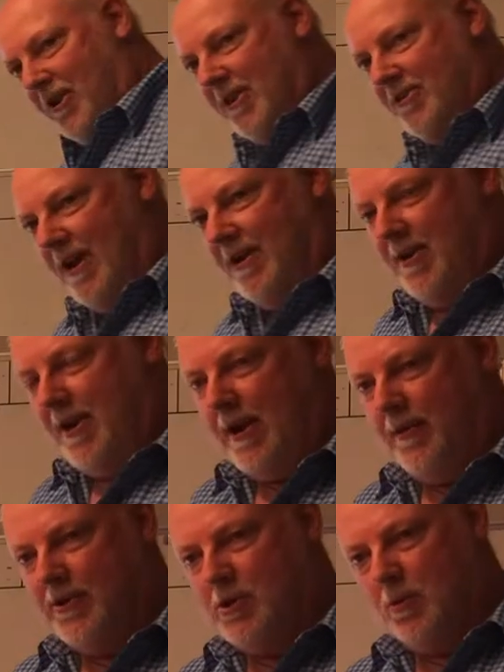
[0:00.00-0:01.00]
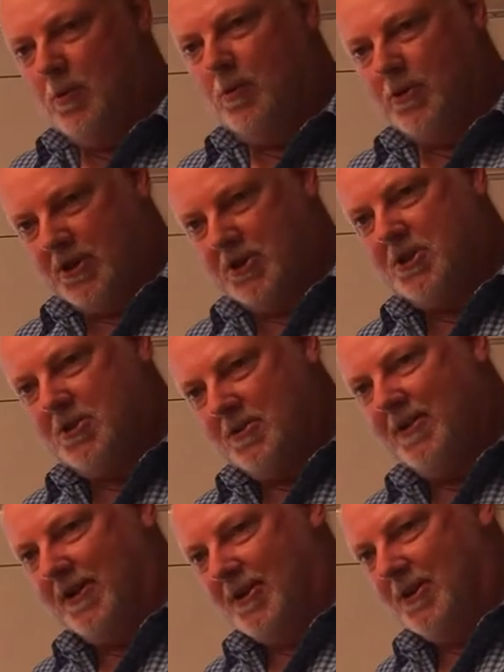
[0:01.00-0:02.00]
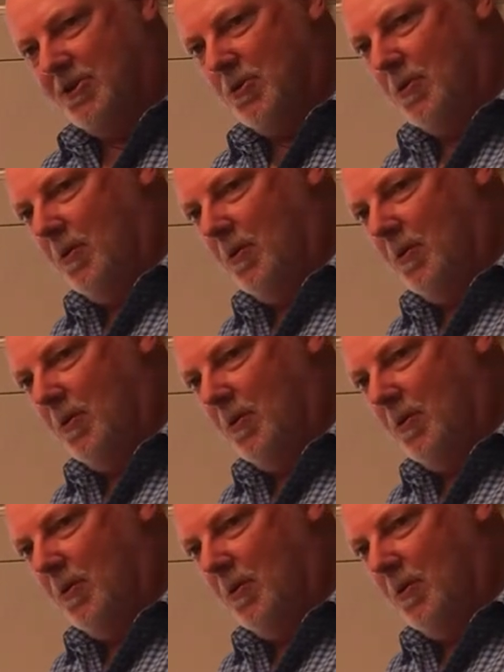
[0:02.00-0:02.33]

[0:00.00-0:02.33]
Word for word: years out here. It's all just, it's all...